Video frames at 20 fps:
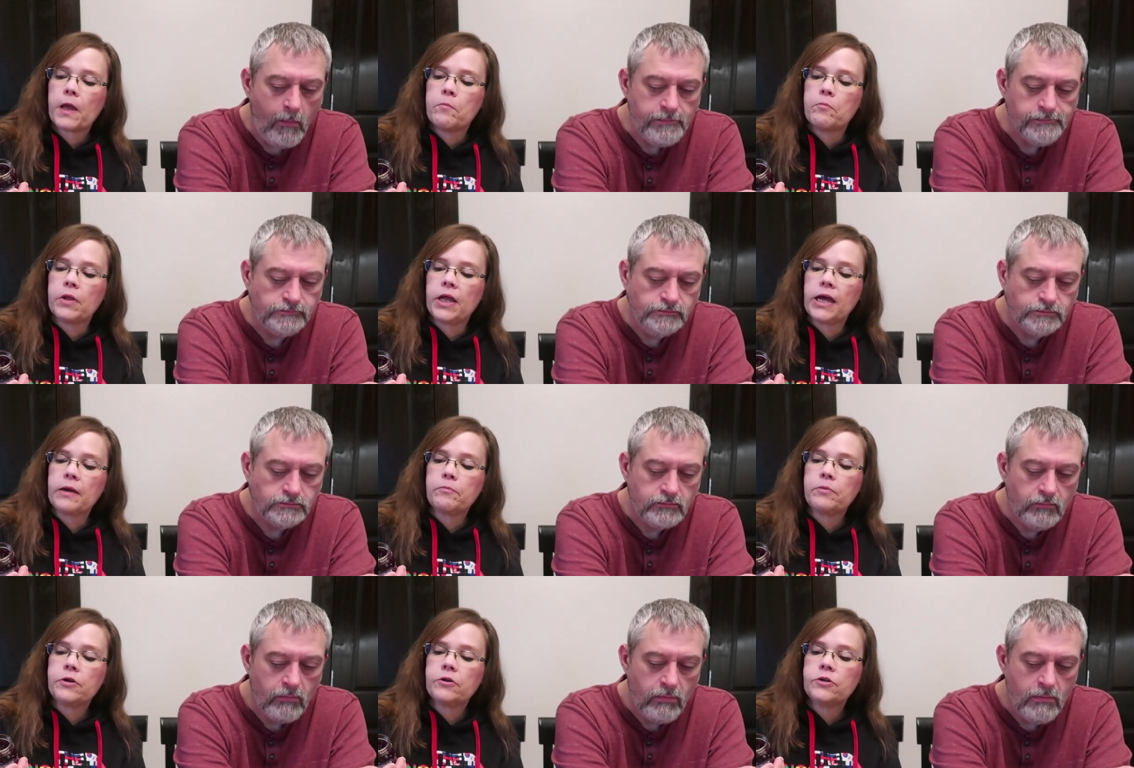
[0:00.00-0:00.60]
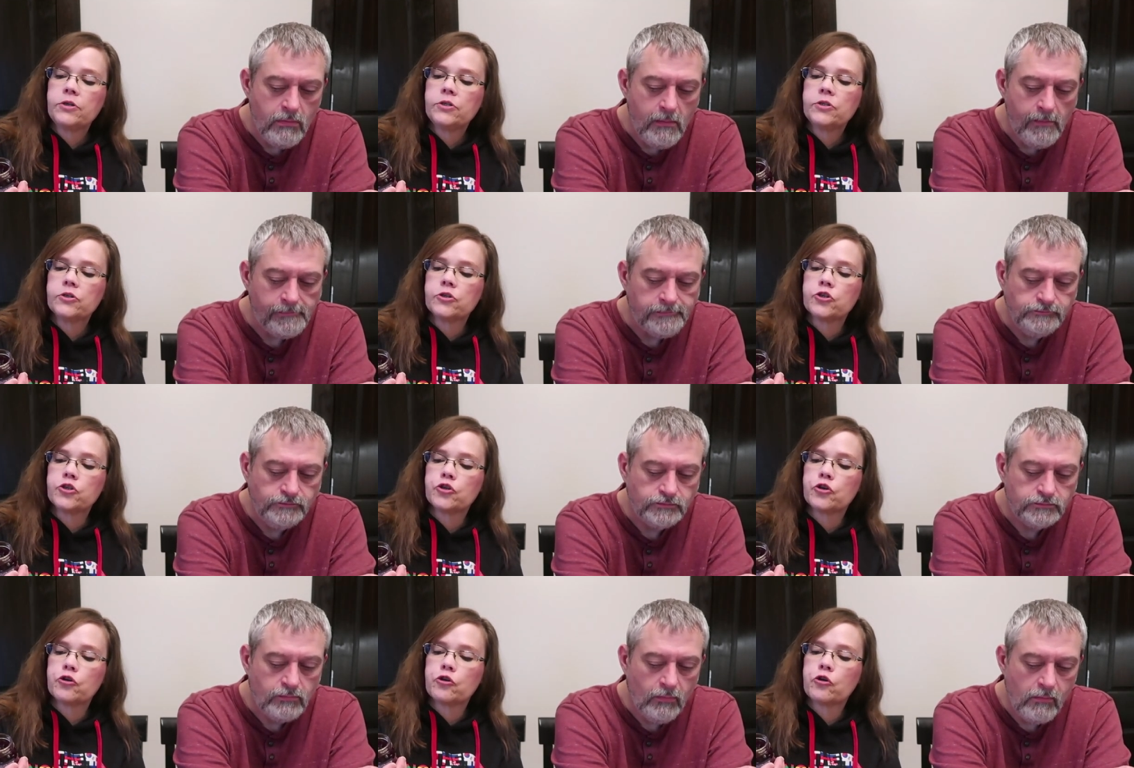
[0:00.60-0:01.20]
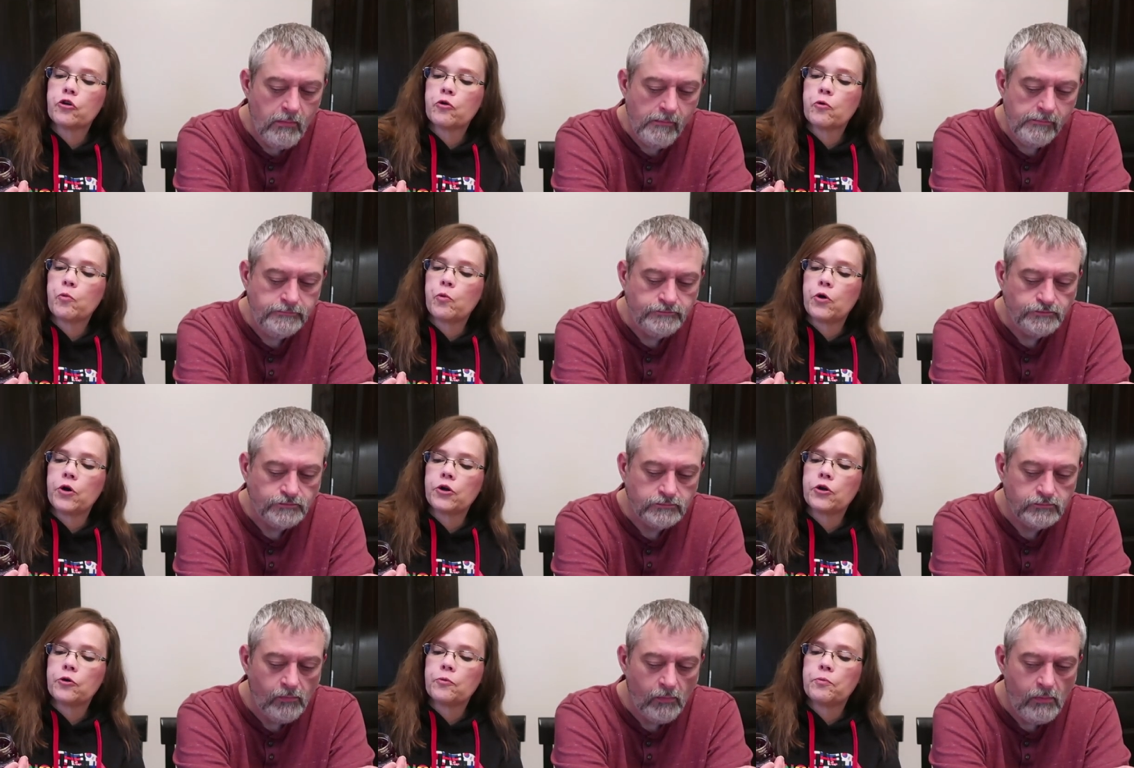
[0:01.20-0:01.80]
Speaker 1: Blackberries, sugar,
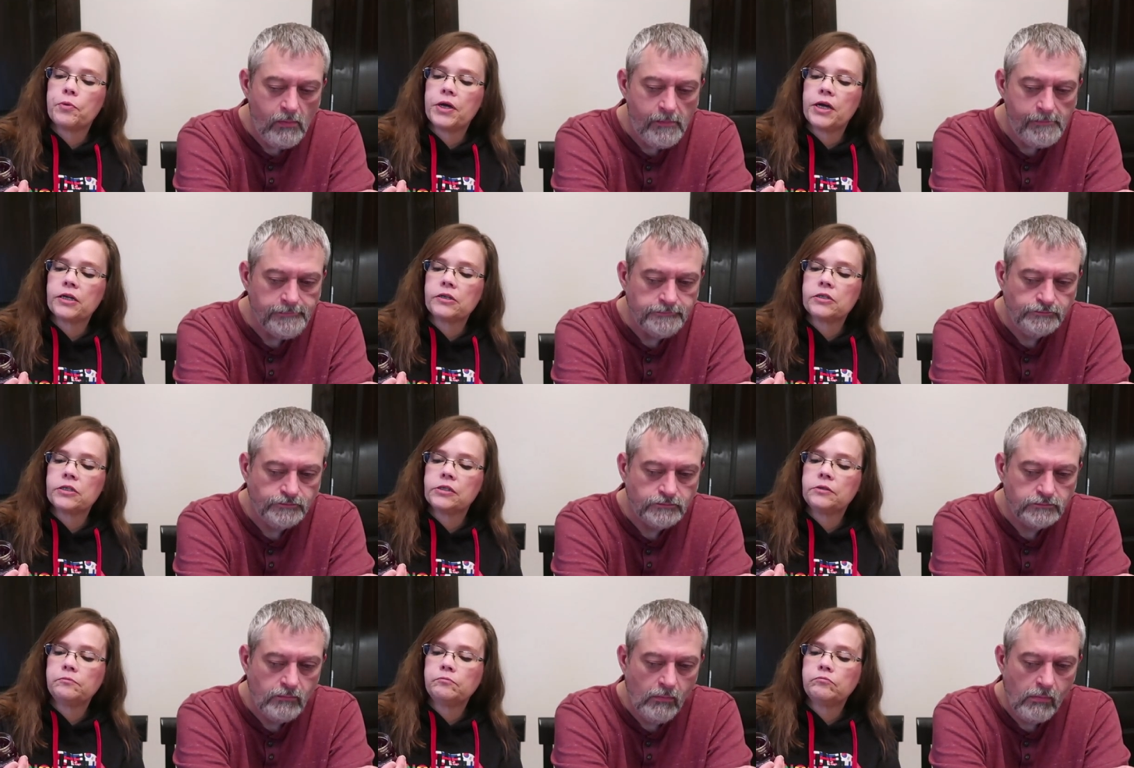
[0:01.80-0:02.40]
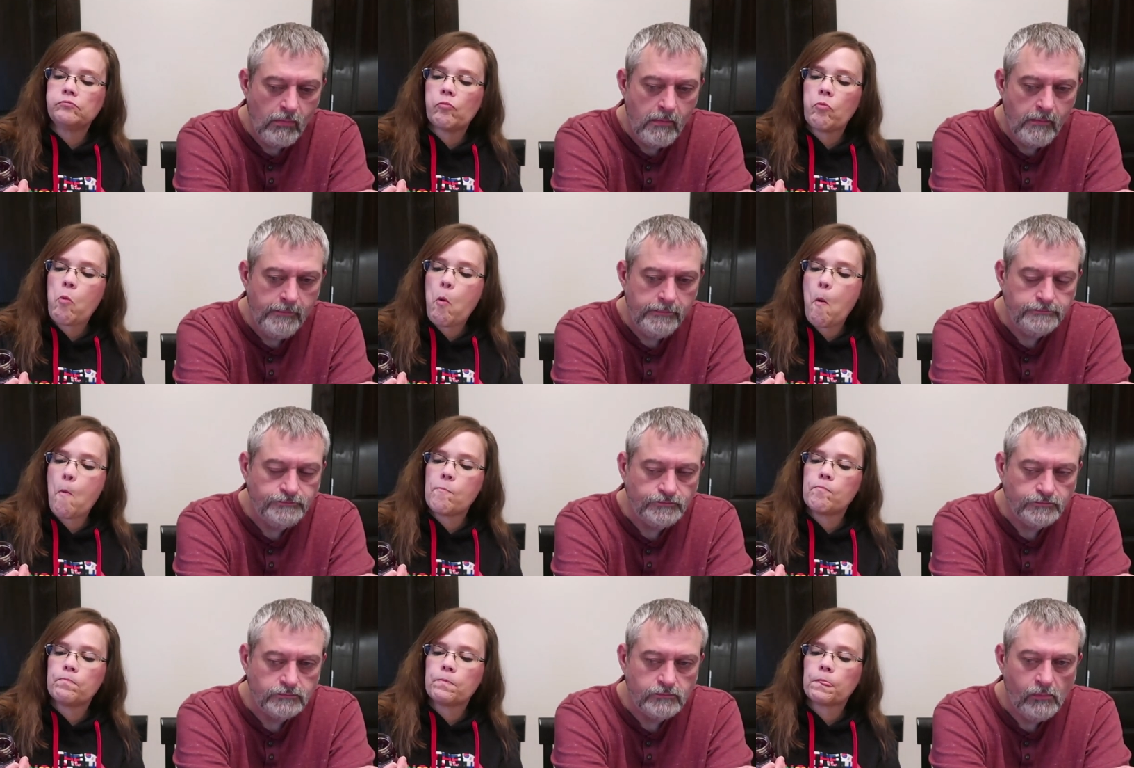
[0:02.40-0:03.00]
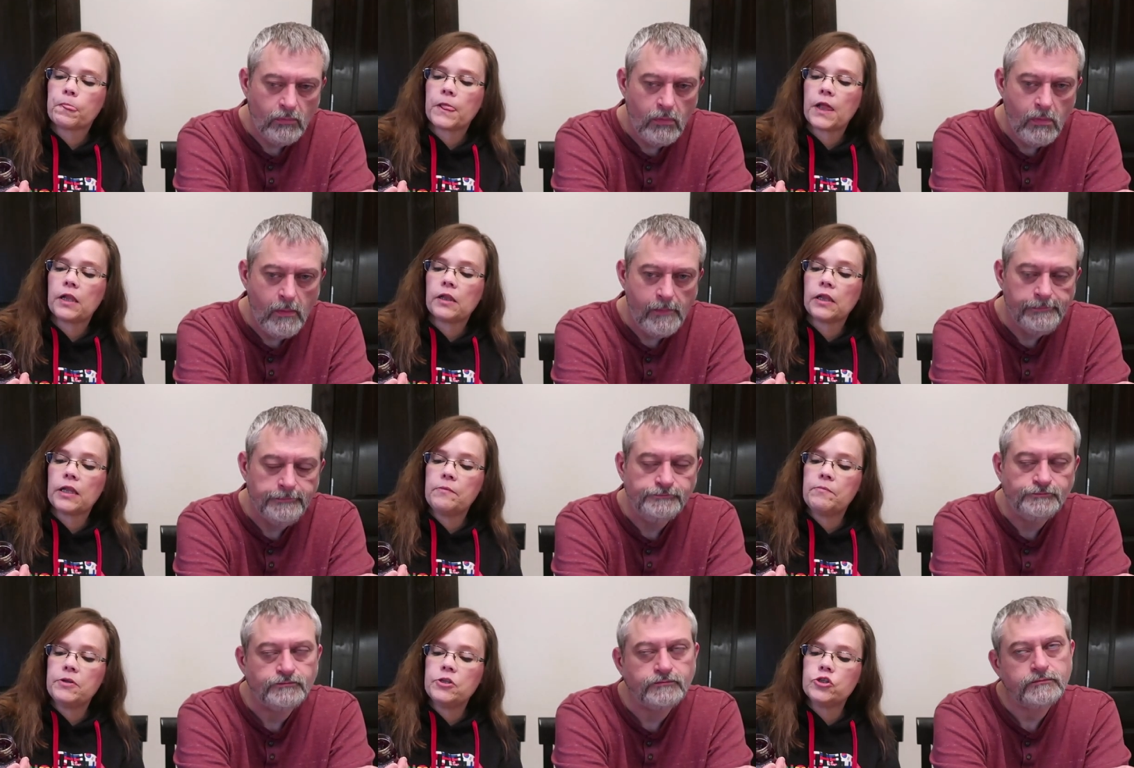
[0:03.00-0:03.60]
water, pectin,
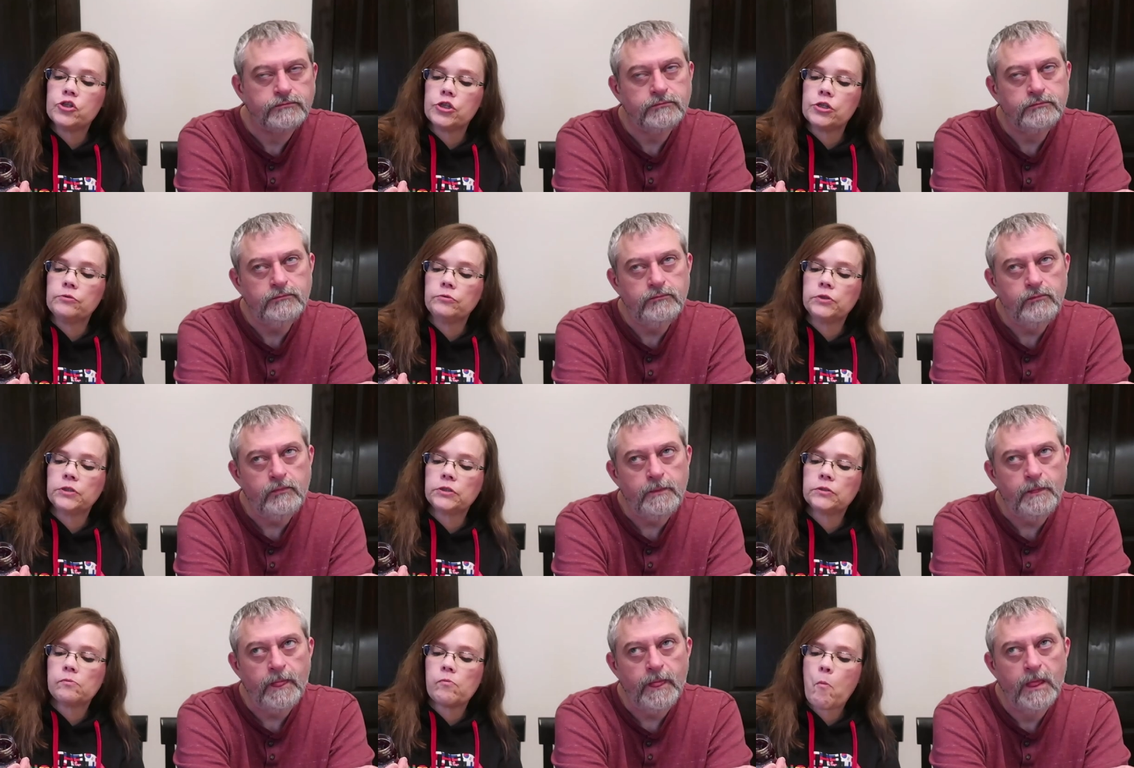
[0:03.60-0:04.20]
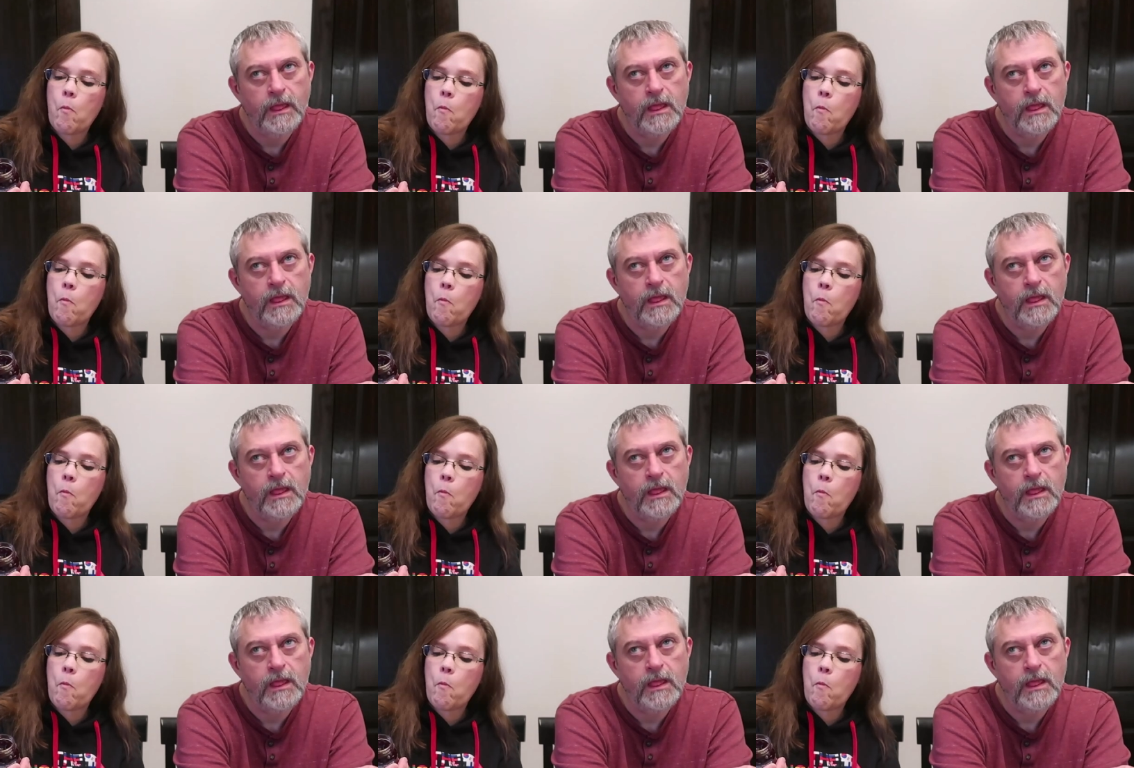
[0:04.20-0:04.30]
lemon juice.